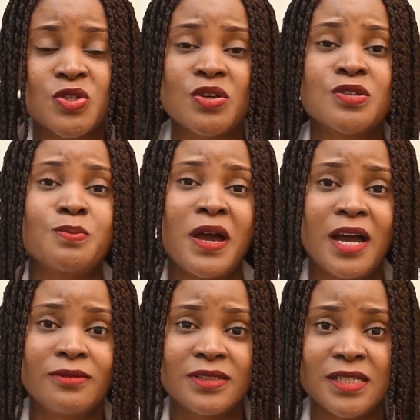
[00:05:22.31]
Just
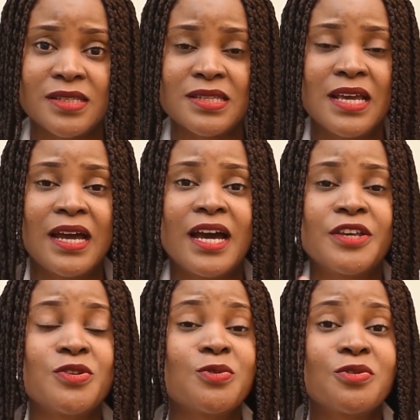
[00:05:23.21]
pound it
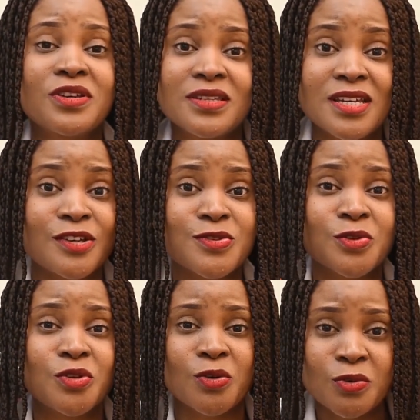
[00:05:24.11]
and you cook it as
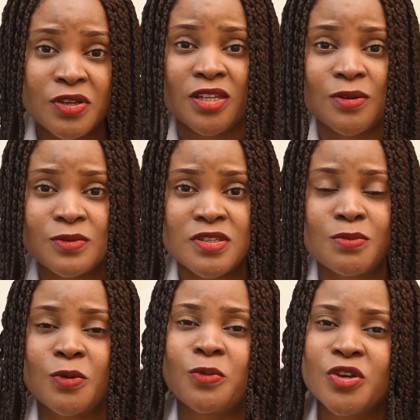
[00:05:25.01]
though you're cooking
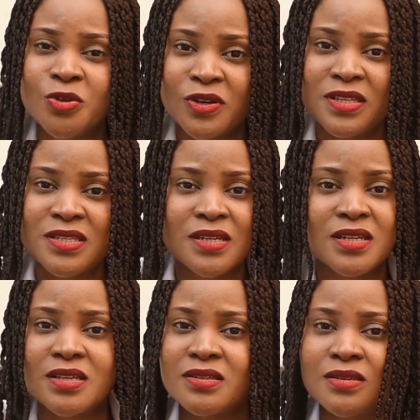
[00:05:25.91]
egusi, but what you're
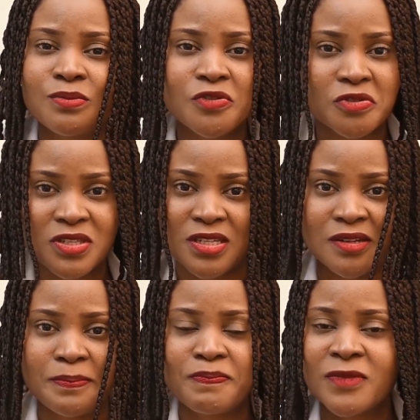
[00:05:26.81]
eating is
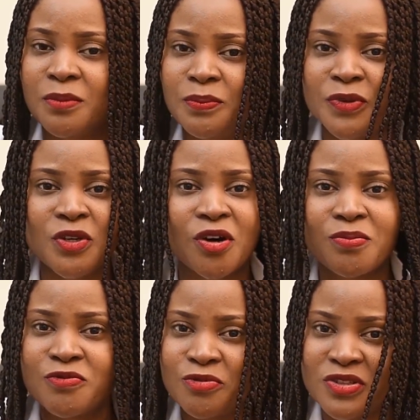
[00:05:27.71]
protein, pure
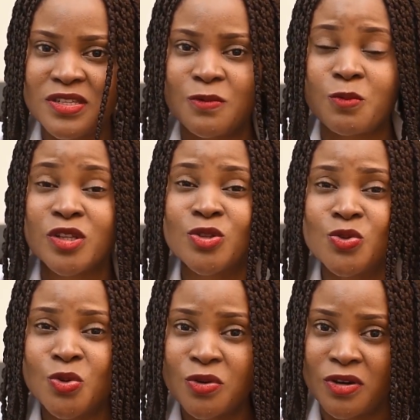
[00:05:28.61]
protein with
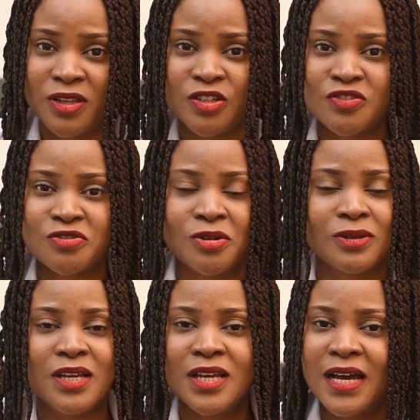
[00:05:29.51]
no
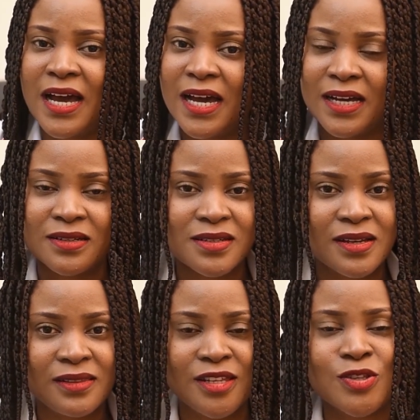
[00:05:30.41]
cholesterol and
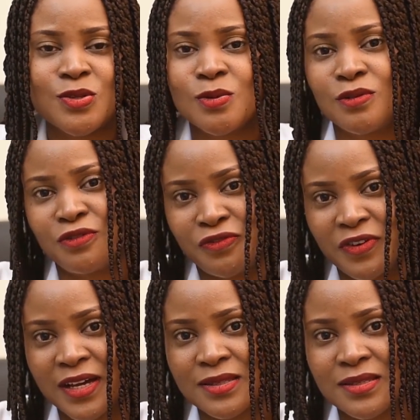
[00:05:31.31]
little
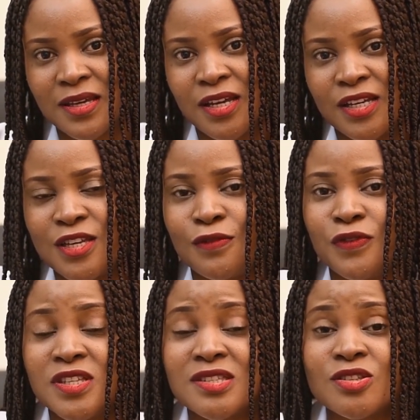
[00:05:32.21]
fat. If
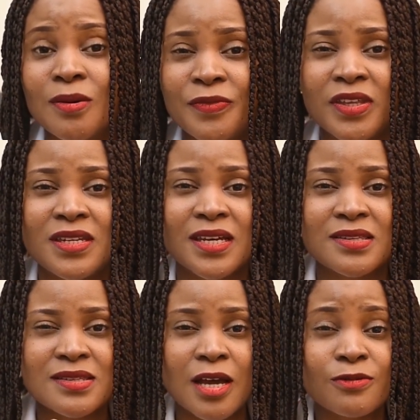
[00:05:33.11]
it's something that
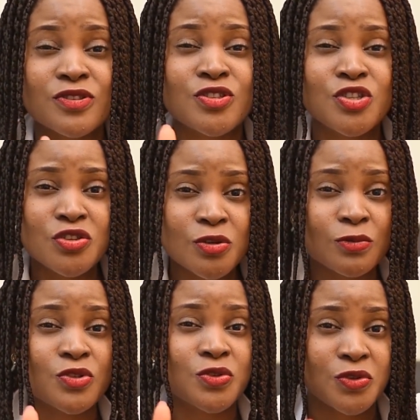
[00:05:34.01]
sounds
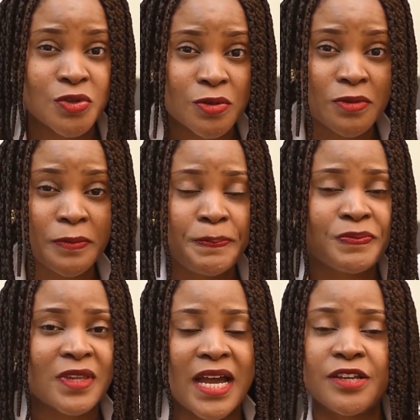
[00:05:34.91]
new to you
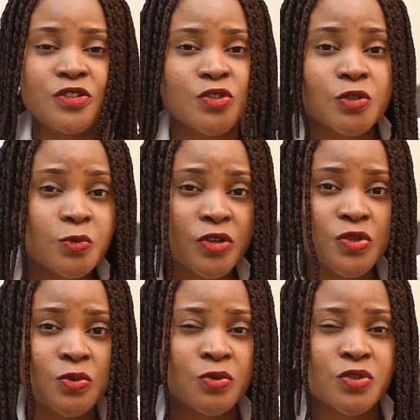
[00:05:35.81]
and you don't want
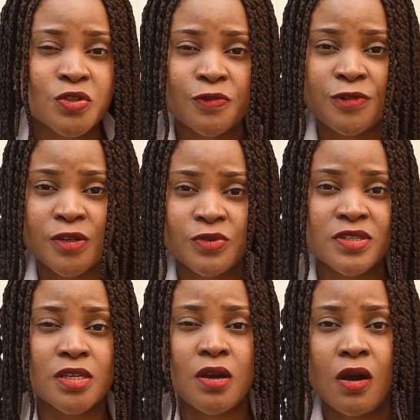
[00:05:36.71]
to cook tofu
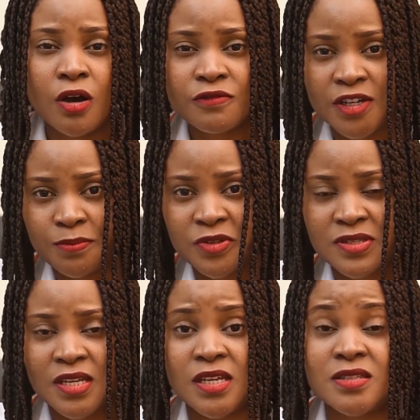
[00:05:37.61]
egusi
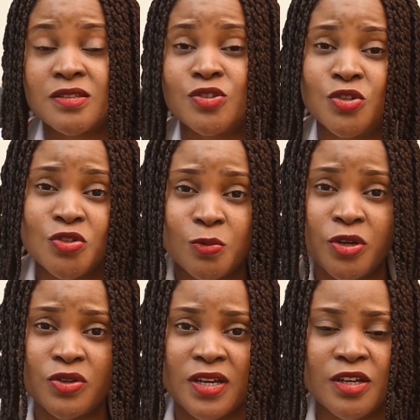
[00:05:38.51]
100%, do you know
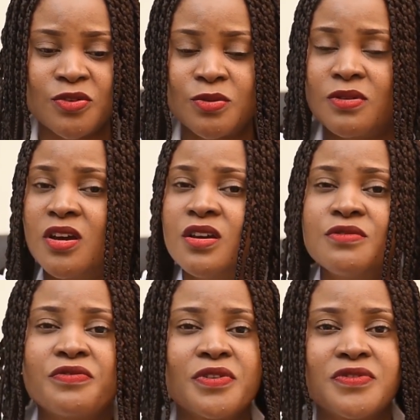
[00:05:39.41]
what you can do?
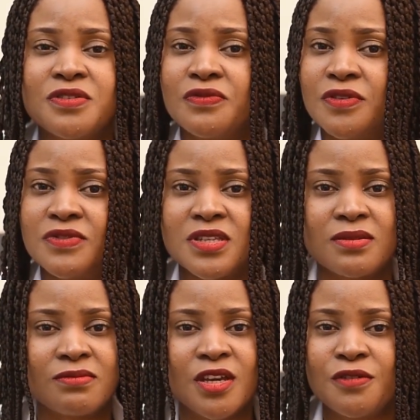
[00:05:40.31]

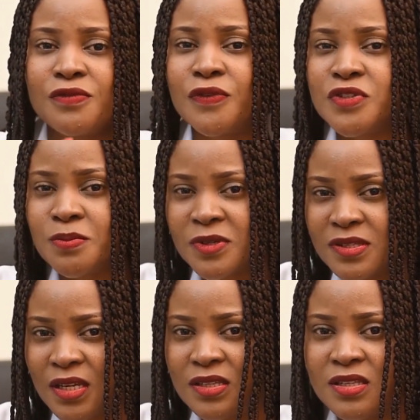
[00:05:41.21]
50-50.
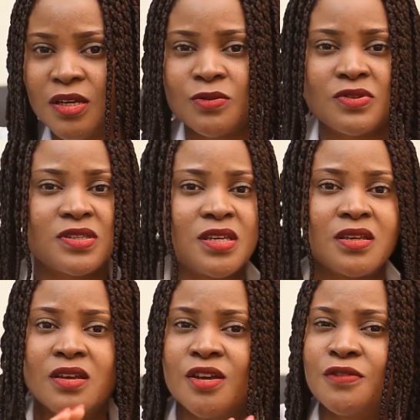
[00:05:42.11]
50%
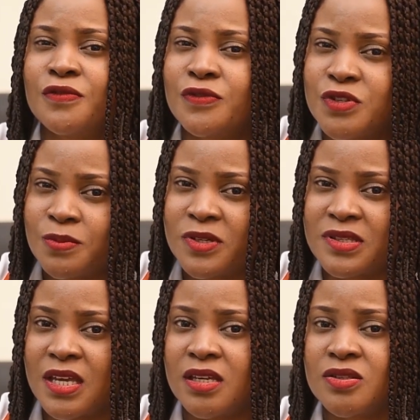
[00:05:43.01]
egusi,
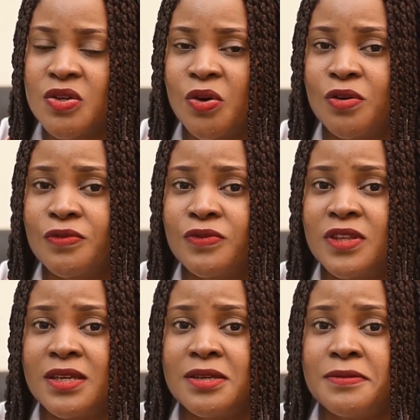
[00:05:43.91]
50% of
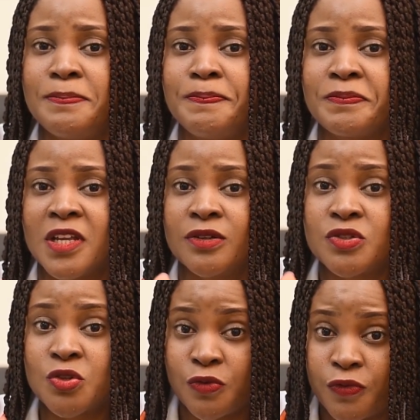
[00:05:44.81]
the
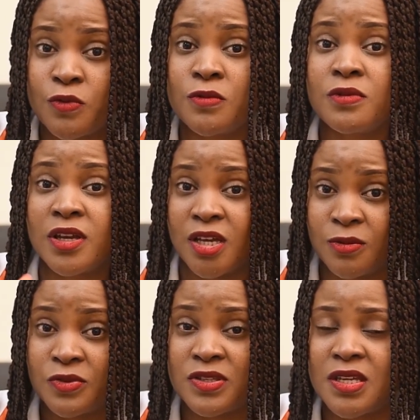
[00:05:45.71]
tofu
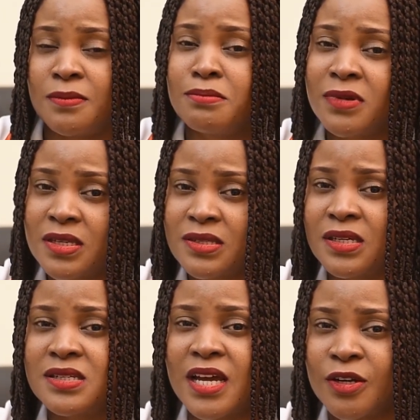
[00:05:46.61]
egusi. Mix
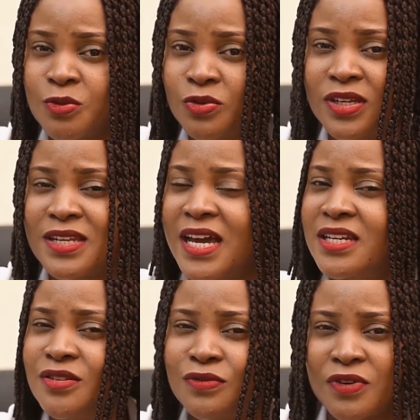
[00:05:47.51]
it and cook it,
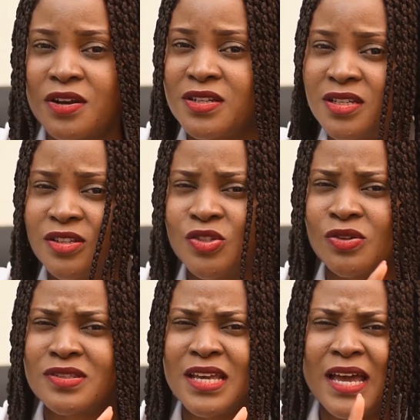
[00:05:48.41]
and it's very
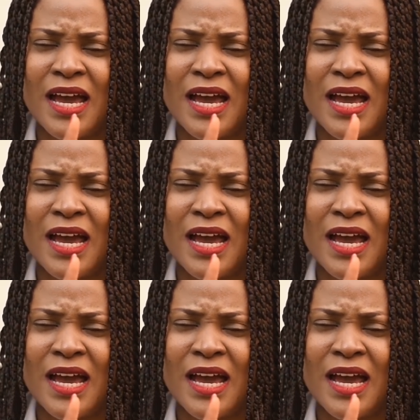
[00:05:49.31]
delicious.